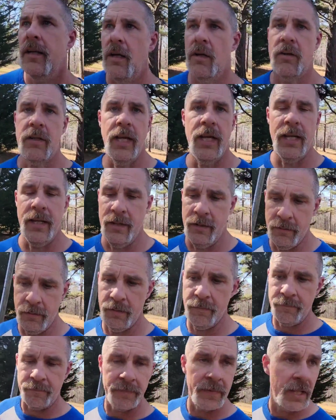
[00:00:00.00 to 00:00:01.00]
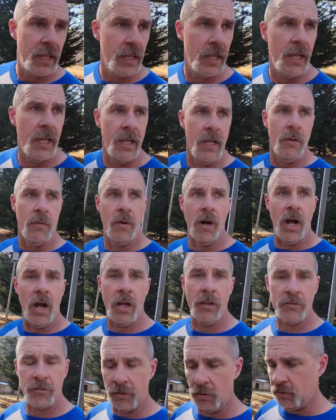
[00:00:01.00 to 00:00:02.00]
Okay, we're
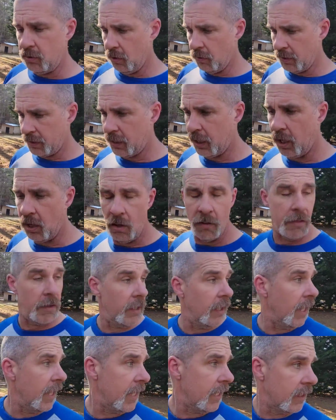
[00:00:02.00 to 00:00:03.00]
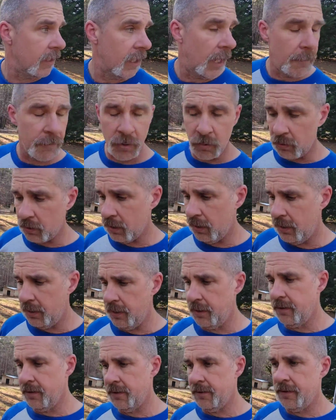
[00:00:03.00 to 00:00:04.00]
also gonna call the lake, I'm gonna,
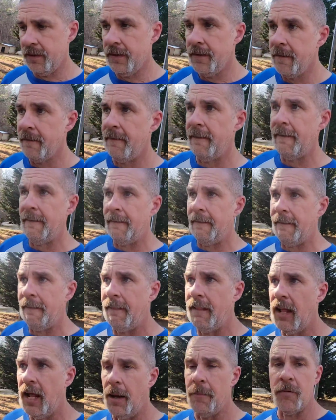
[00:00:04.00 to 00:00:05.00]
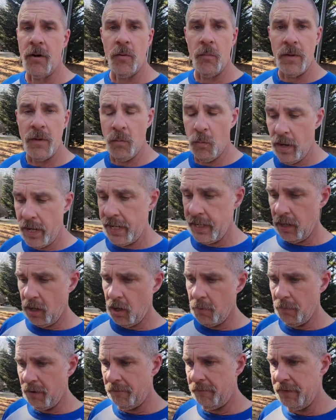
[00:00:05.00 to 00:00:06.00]
uh, I'm gonna be weighing
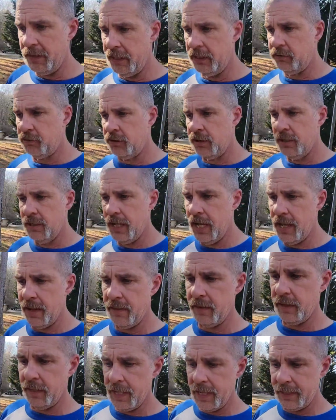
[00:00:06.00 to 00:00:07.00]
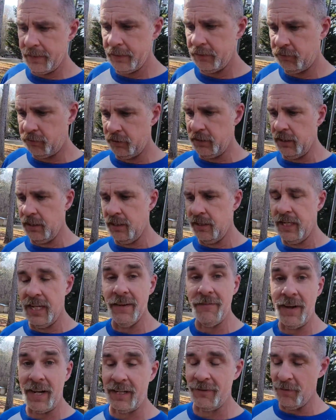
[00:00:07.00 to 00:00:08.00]
all my fish out of the lake this year,
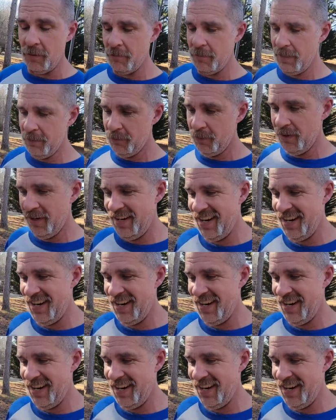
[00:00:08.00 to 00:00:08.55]
if I can remember.